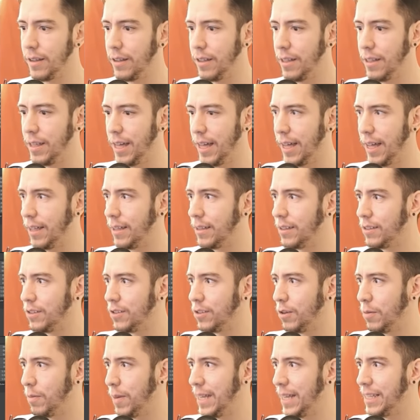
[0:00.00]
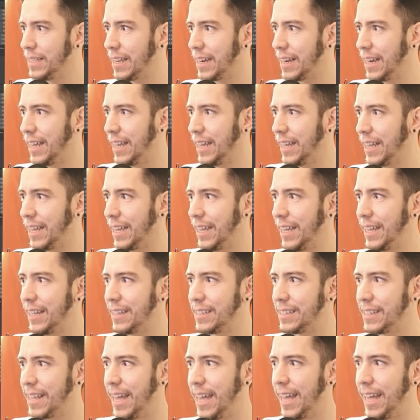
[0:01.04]
Yeah, so basically
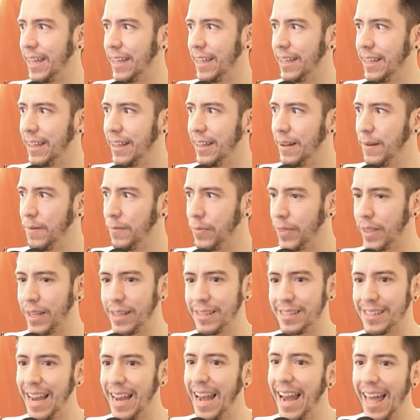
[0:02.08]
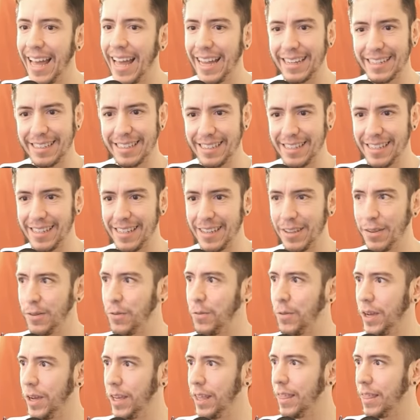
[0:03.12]
it's a select
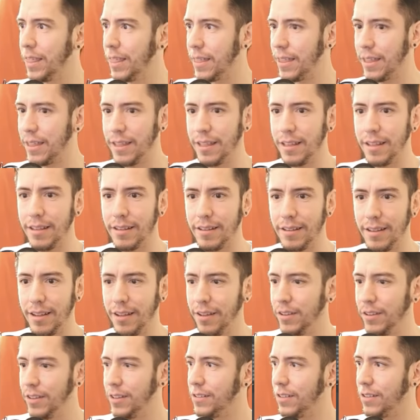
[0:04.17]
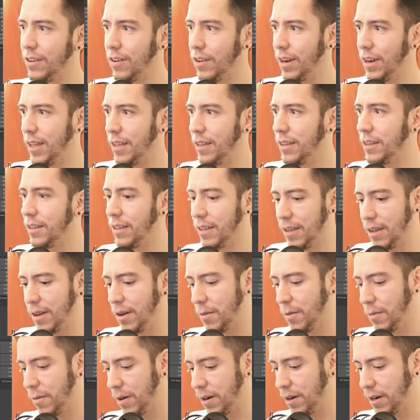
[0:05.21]
width. No, it's not gonna
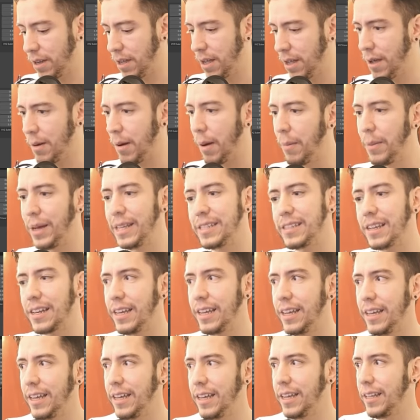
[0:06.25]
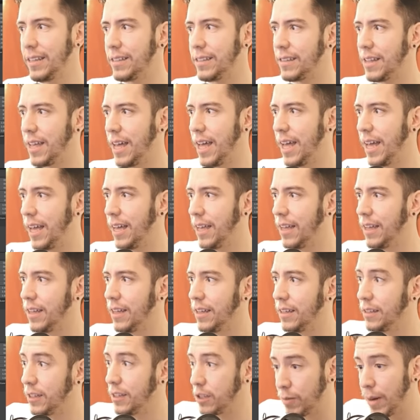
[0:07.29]
work. But basically it's a,
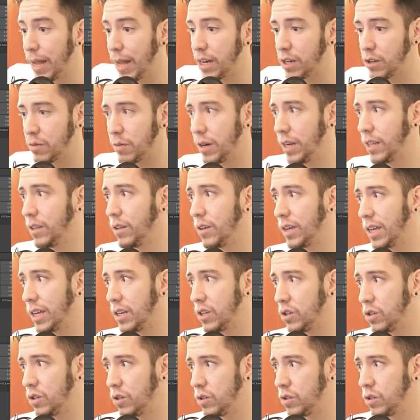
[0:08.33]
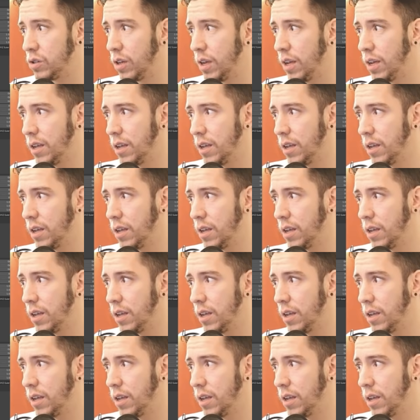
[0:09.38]
in the splash screen you can choose